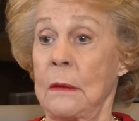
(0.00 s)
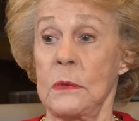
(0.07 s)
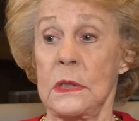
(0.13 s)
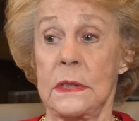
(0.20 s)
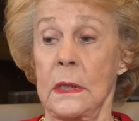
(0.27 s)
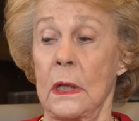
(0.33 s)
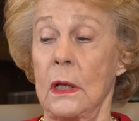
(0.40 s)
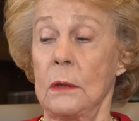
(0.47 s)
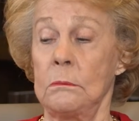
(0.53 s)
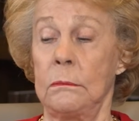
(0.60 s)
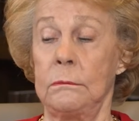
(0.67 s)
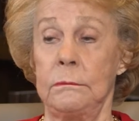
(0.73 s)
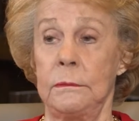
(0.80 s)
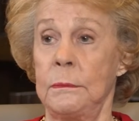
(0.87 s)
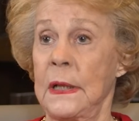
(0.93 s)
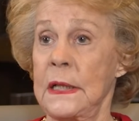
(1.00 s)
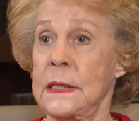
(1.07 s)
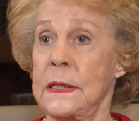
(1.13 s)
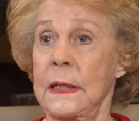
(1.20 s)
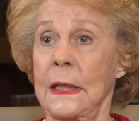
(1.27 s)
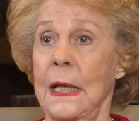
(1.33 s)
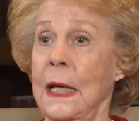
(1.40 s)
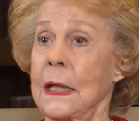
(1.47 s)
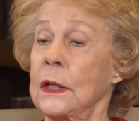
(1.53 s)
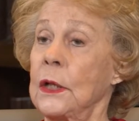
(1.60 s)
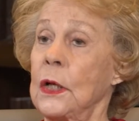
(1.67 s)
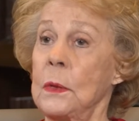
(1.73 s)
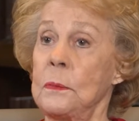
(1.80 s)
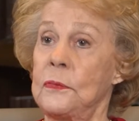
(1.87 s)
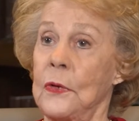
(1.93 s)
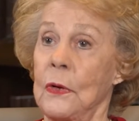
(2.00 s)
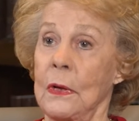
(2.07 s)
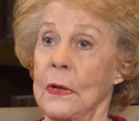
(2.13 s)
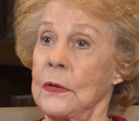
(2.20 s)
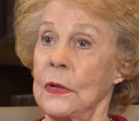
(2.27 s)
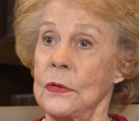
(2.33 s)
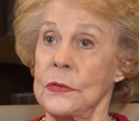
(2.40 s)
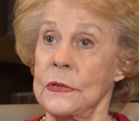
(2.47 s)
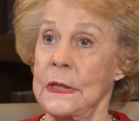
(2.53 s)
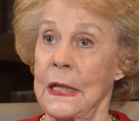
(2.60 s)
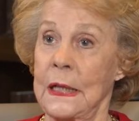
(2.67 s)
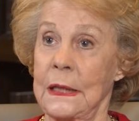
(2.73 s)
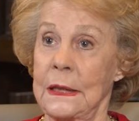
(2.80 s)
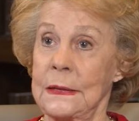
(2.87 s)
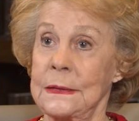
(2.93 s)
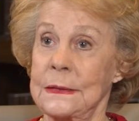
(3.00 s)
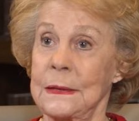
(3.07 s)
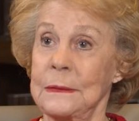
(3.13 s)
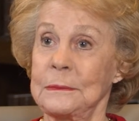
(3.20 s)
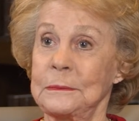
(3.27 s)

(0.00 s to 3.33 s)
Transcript: was the best thing I could hope for in those days.